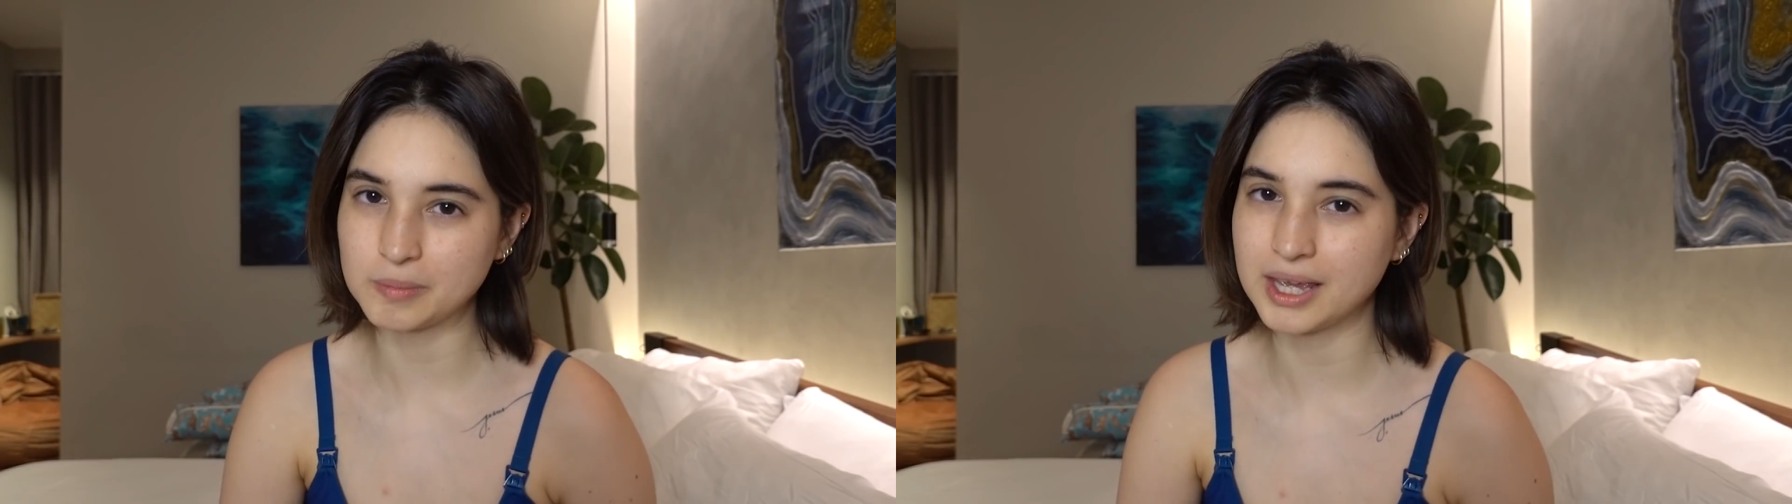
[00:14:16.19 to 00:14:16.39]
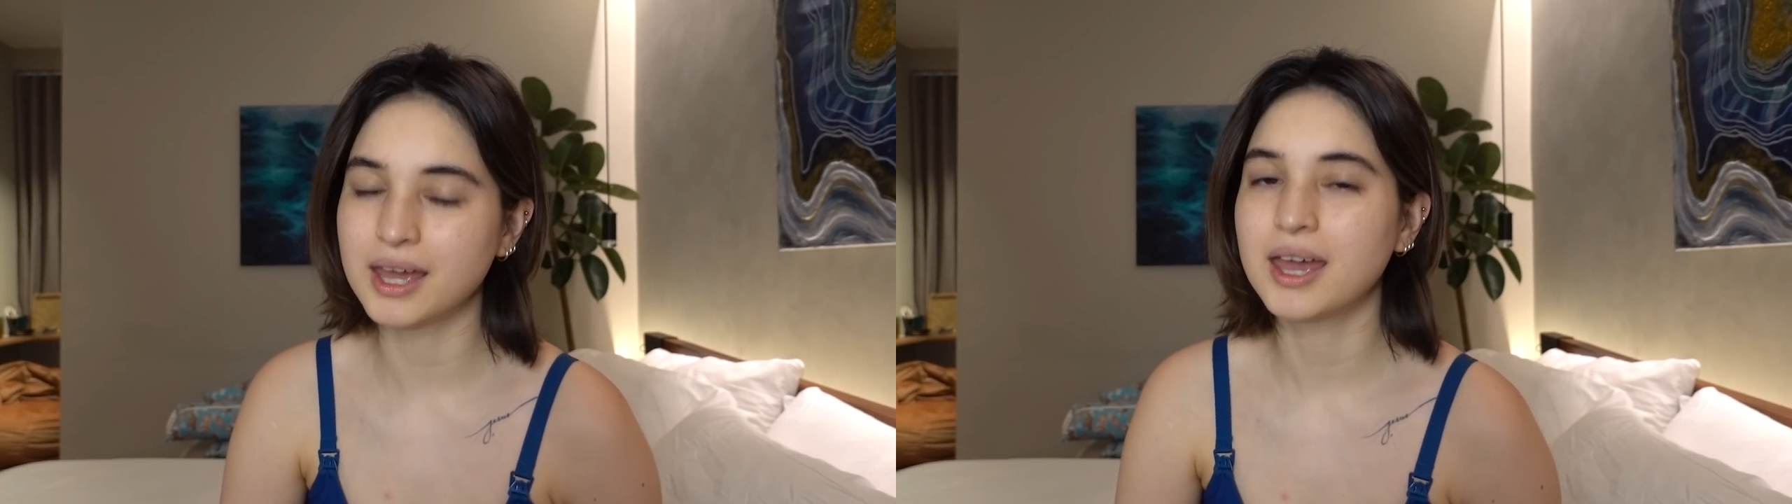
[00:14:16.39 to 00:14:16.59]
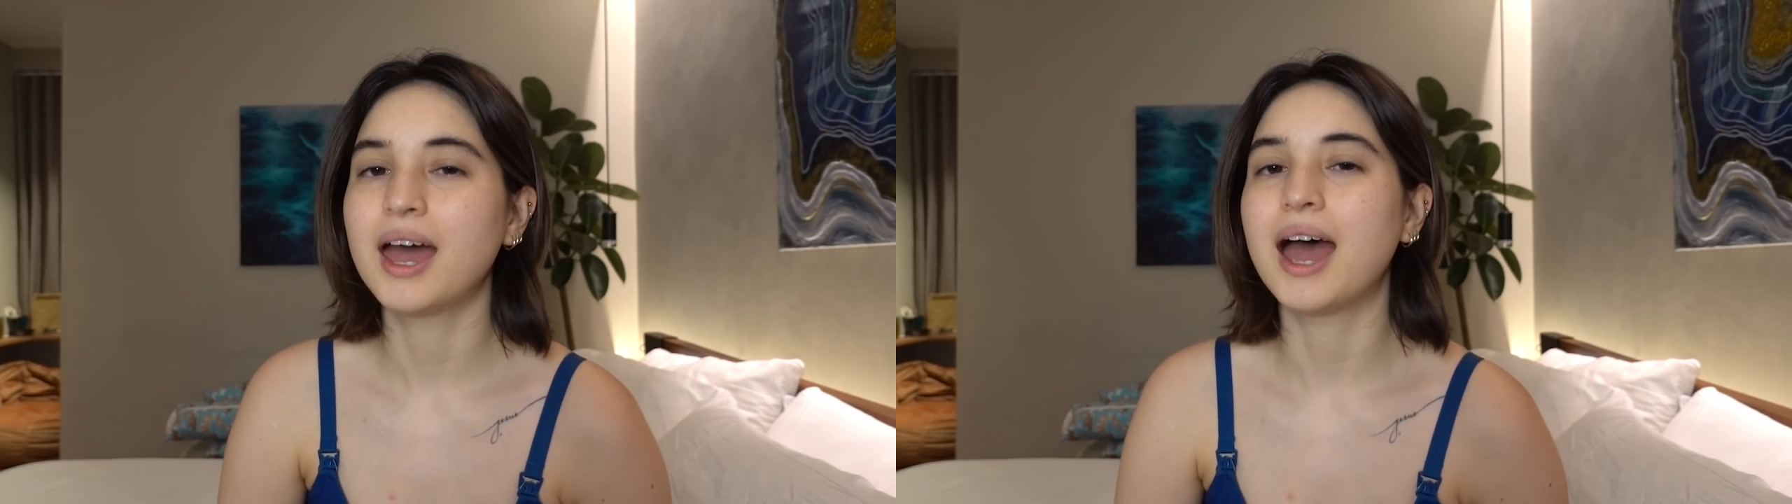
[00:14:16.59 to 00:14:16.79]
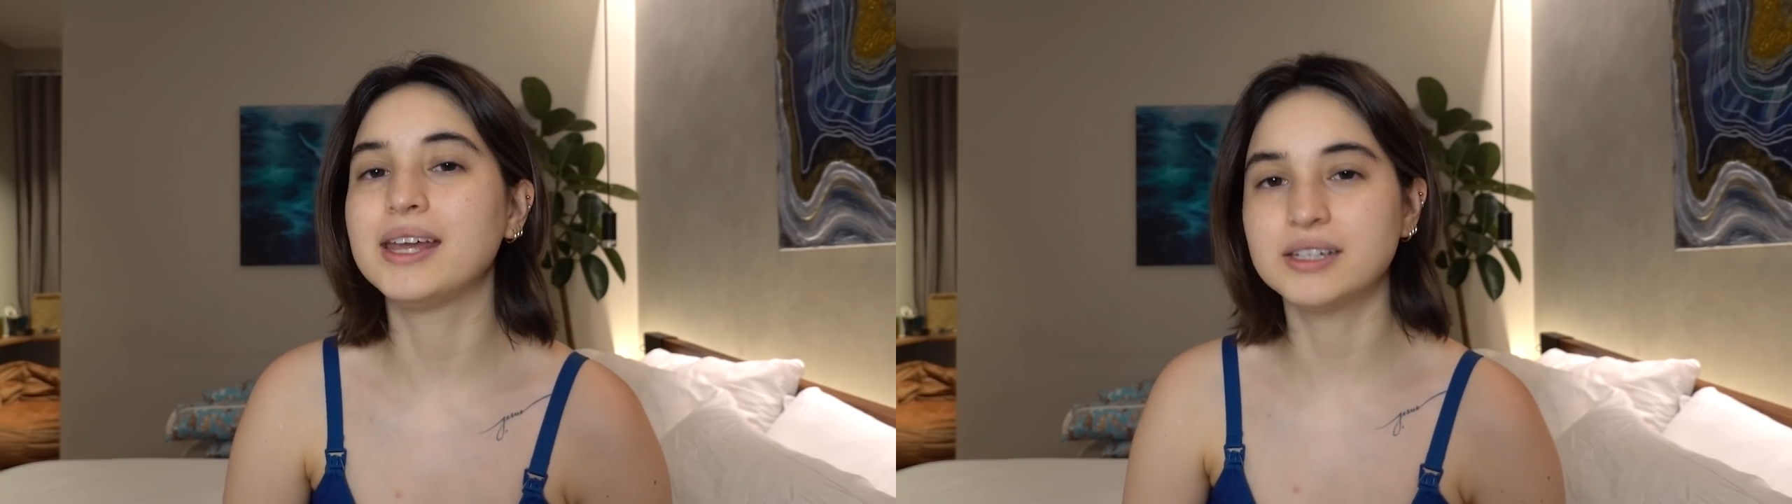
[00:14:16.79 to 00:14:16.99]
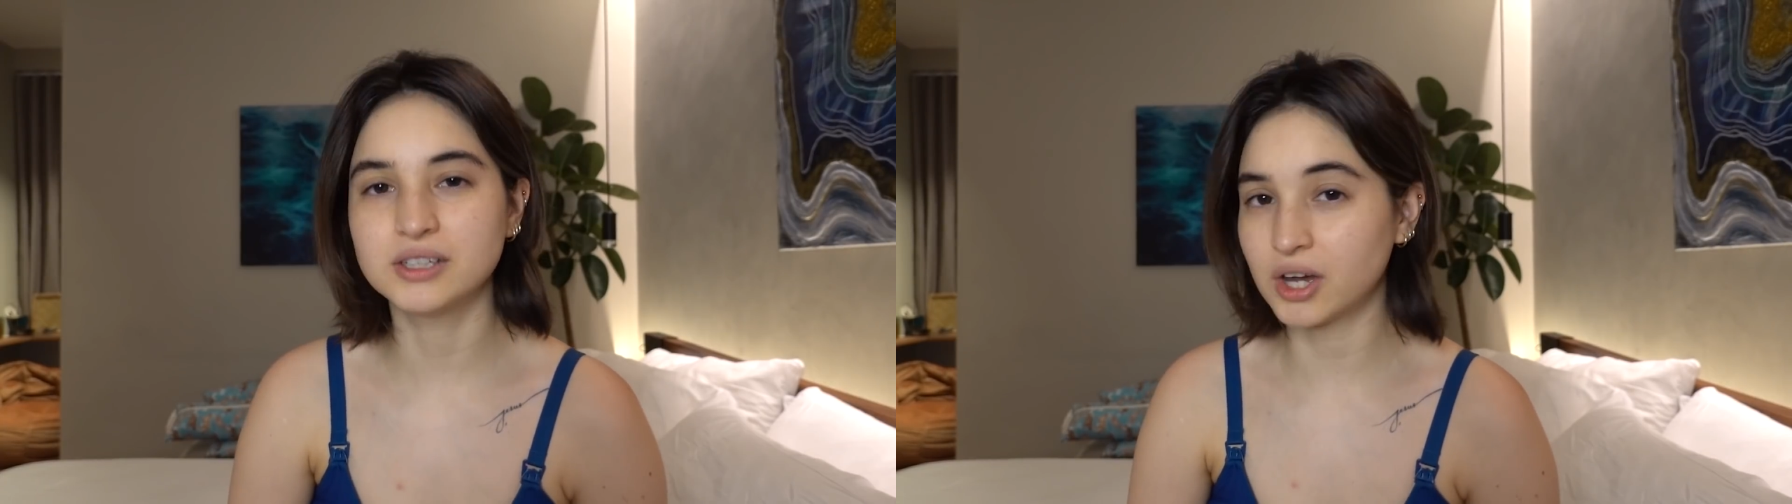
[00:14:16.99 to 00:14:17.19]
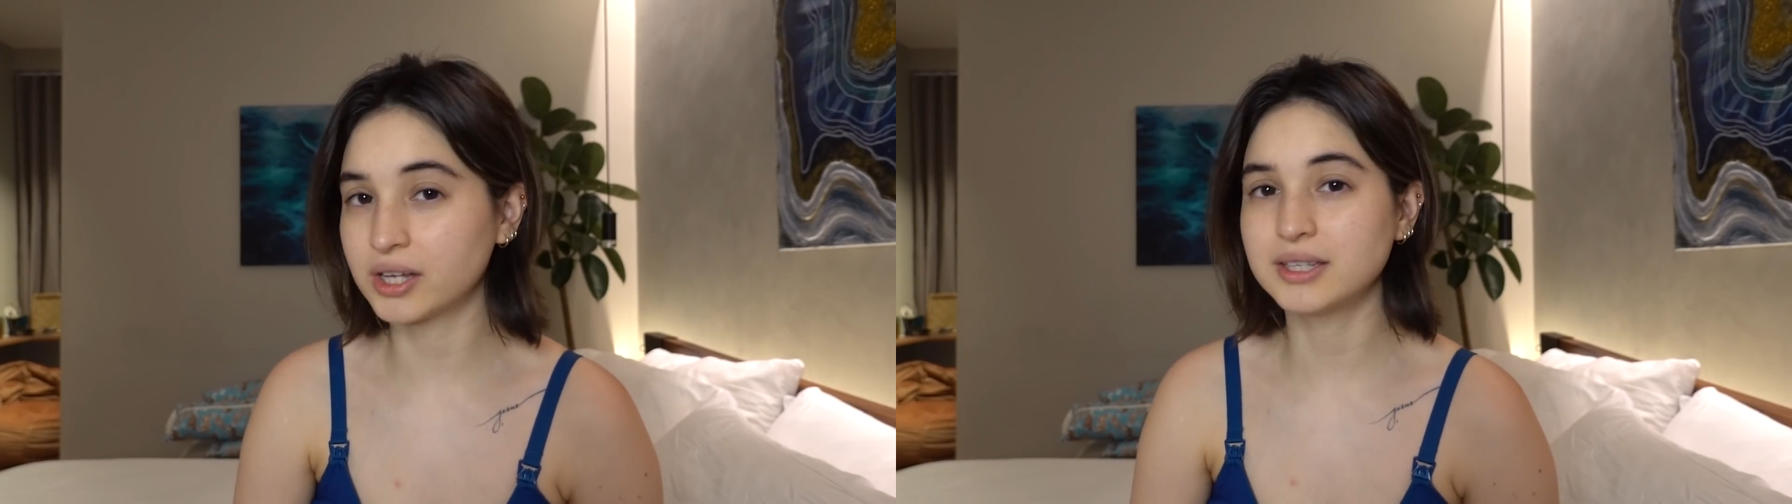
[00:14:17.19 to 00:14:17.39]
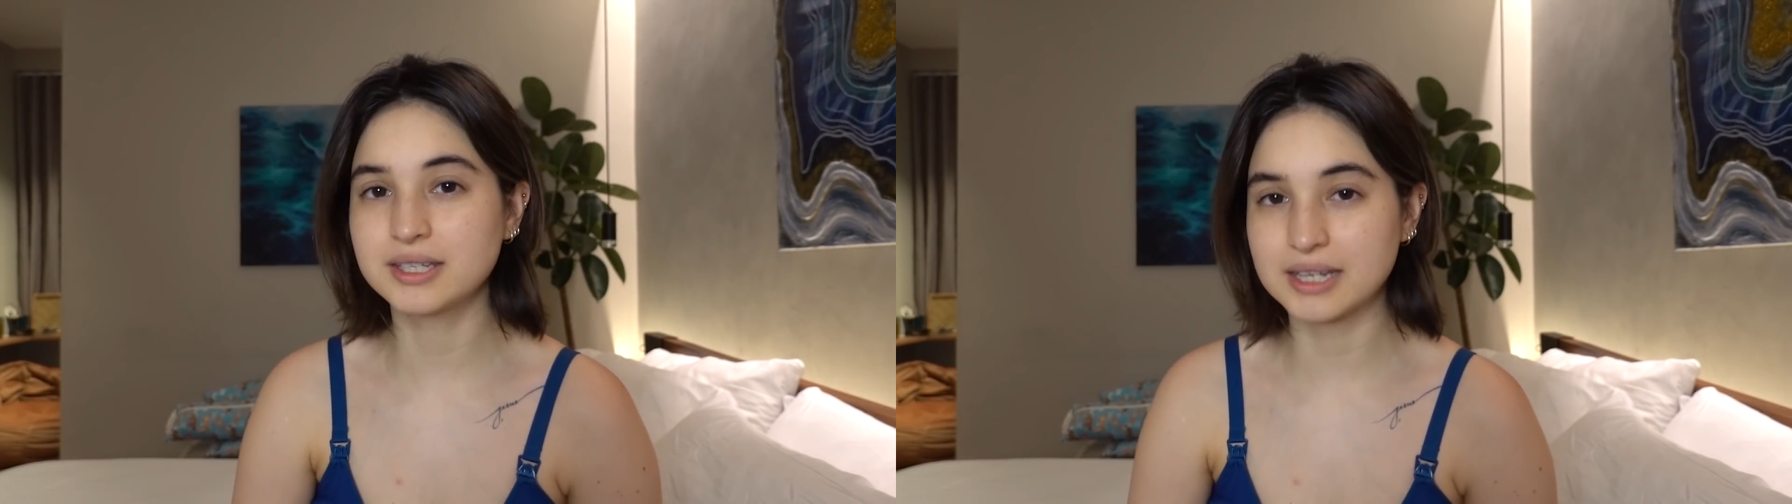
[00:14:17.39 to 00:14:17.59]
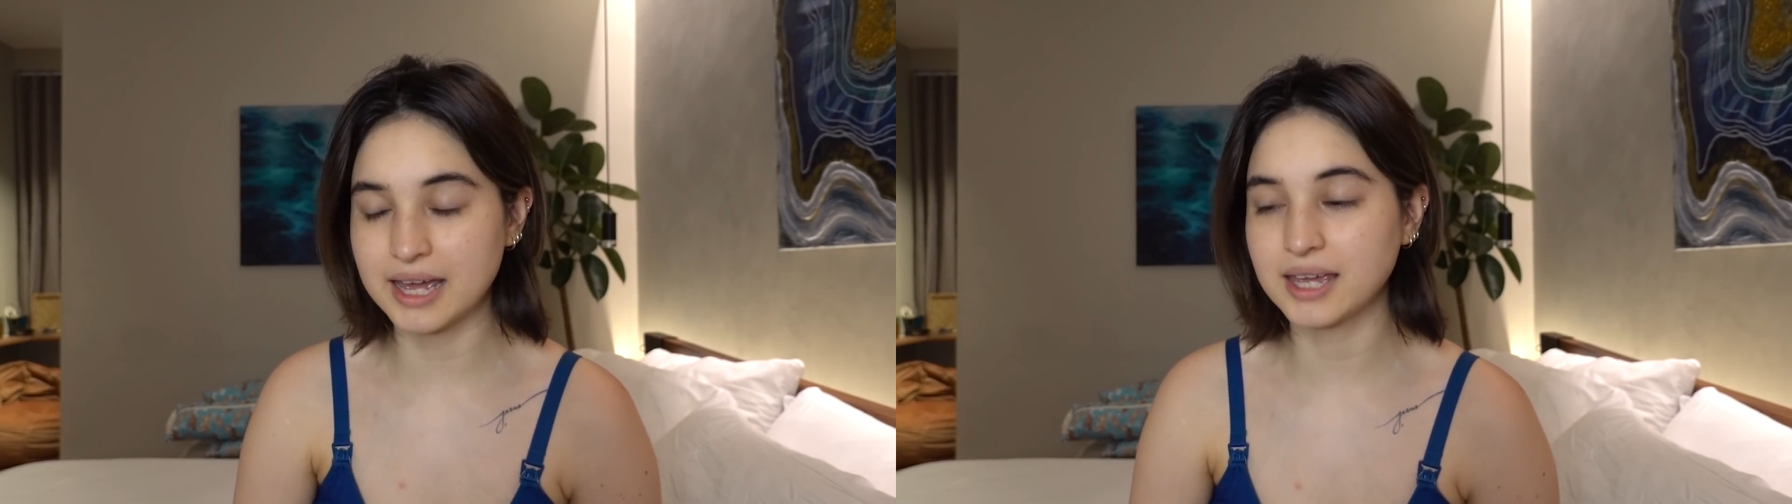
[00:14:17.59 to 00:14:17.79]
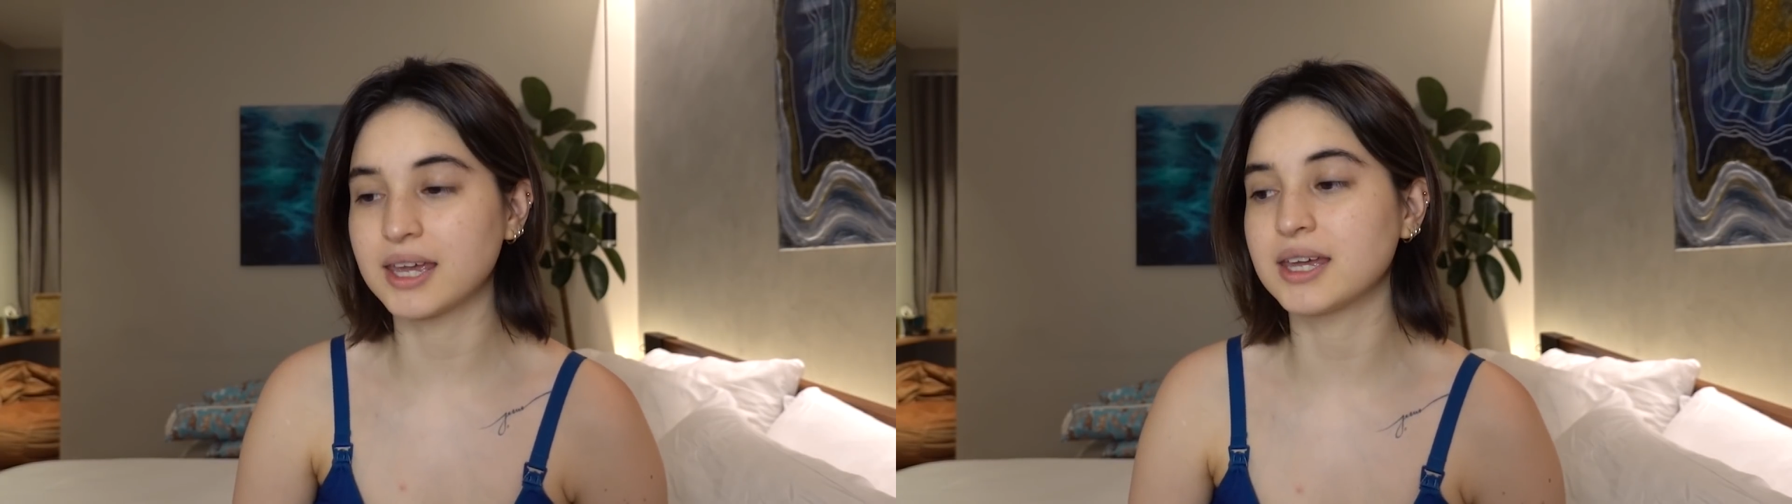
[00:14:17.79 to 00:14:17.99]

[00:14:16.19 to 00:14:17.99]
me. I did not dislike